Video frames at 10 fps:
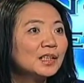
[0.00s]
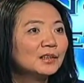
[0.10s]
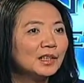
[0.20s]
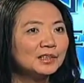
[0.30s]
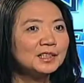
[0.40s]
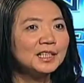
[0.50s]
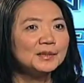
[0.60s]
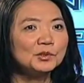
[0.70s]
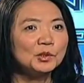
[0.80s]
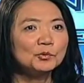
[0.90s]
And a lot of
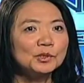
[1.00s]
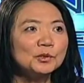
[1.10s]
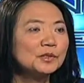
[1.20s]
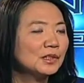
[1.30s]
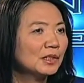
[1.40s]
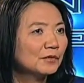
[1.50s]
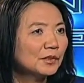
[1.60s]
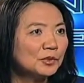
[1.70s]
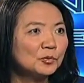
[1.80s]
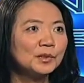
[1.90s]
times we use a
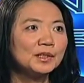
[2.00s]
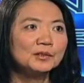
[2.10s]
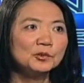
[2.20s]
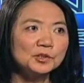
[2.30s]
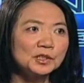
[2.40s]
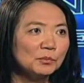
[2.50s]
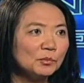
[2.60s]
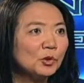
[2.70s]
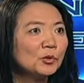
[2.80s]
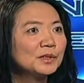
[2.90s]
conventional way using a
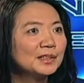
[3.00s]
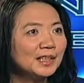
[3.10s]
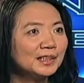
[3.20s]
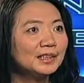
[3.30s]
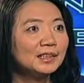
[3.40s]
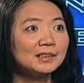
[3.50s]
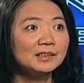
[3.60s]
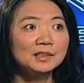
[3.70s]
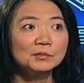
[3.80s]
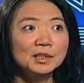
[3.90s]
probe detecting it,
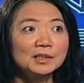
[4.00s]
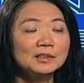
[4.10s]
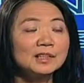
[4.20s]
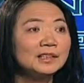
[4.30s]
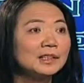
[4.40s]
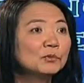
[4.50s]
and sometimes a lot